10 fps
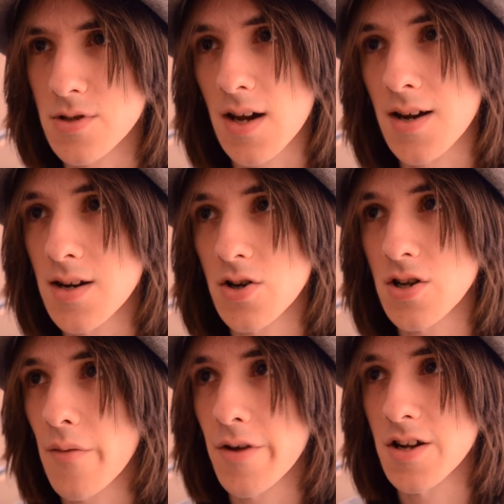secondary
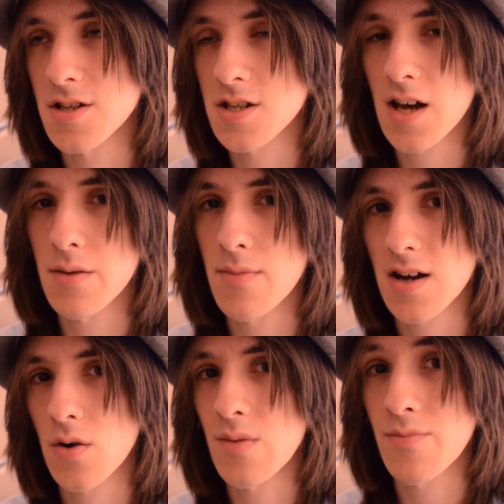dominants to kind of
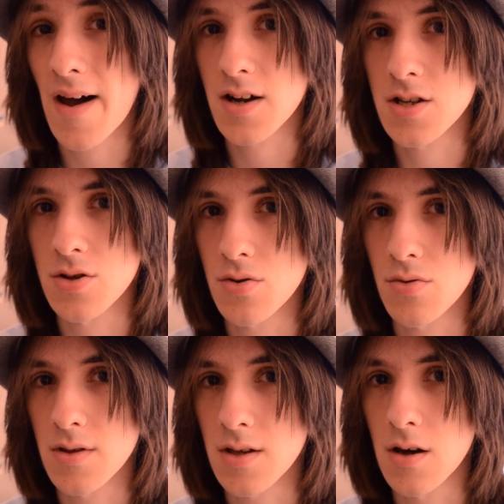make our way back
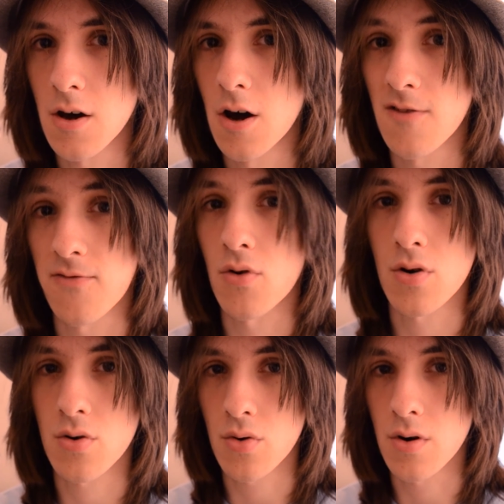to the 4
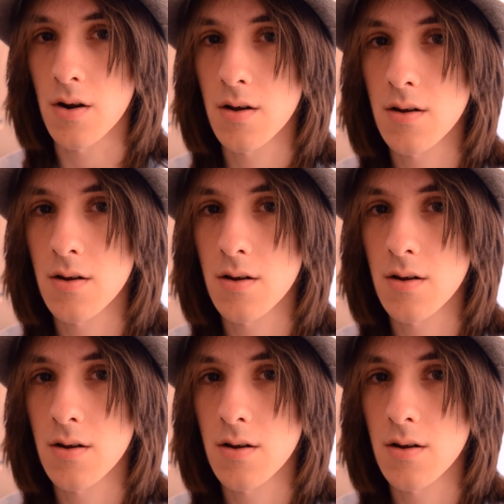chord.